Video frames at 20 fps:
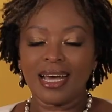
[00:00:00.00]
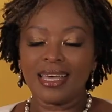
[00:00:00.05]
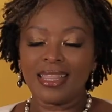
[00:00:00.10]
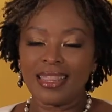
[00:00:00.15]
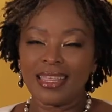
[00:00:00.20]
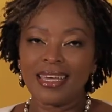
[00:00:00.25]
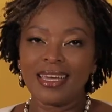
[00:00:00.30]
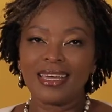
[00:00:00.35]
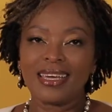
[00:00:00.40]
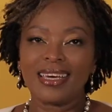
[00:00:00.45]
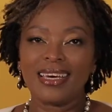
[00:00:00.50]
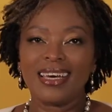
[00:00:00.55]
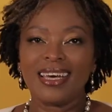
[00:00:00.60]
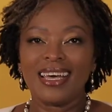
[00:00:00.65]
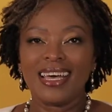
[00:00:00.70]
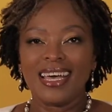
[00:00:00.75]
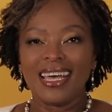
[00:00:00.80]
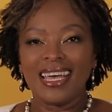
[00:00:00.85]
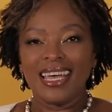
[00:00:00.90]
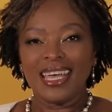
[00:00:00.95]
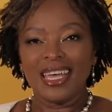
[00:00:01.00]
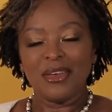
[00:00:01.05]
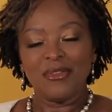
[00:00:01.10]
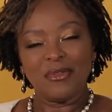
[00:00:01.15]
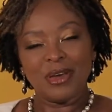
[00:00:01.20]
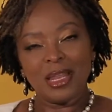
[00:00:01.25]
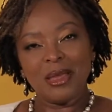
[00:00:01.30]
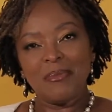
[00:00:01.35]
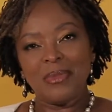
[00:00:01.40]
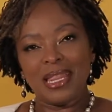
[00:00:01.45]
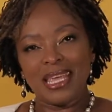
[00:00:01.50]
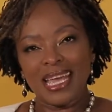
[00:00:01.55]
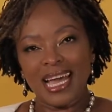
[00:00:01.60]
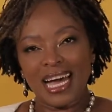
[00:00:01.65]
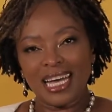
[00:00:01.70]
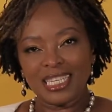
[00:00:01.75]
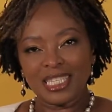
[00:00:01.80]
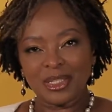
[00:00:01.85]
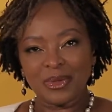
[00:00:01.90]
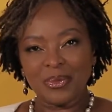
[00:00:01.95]
I think if anybody
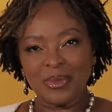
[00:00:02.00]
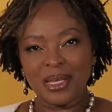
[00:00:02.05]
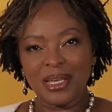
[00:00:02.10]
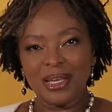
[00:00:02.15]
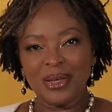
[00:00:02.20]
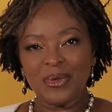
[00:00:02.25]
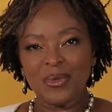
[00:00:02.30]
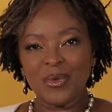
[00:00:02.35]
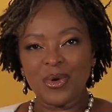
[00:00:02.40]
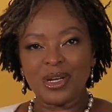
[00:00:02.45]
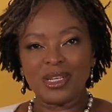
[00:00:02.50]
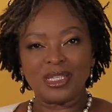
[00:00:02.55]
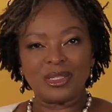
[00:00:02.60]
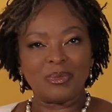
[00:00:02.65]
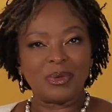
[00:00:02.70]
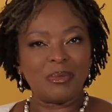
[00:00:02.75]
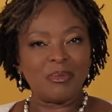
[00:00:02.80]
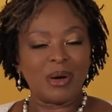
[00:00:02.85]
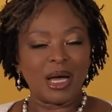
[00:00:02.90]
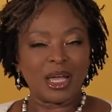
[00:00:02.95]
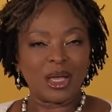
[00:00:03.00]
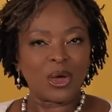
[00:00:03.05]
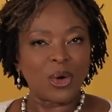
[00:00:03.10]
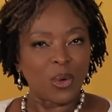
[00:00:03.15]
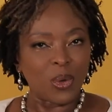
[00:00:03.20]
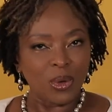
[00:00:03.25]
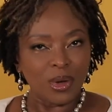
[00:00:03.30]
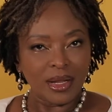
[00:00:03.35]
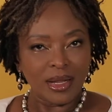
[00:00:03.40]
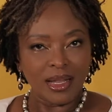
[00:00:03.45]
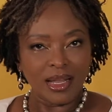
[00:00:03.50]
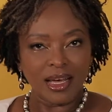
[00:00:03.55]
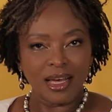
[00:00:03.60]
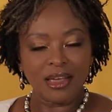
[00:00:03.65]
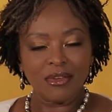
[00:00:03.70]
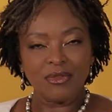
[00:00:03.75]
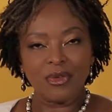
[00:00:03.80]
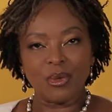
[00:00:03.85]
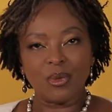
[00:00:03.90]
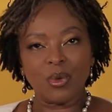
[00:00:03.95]
asked me what has been my goal in
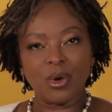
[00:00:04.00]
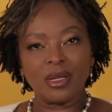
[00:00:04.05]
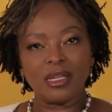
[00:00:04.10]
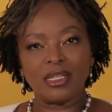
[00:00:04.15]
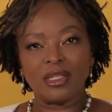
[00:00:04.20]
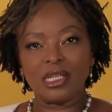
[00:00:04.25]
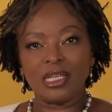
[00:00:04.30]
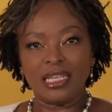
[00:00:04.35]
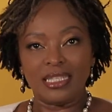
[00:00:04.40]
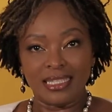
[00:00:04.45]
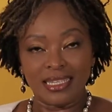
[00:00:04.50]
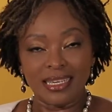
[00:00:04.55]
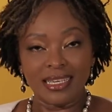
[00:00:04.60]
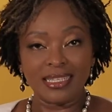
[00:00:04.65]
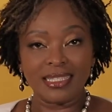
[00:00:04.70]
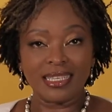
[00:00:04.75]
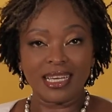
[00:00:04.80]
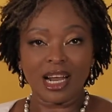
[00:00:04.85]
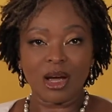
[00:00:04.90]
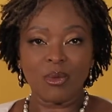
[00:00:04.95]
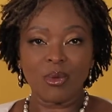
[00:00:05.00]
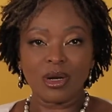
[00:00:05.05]
life and what it is that I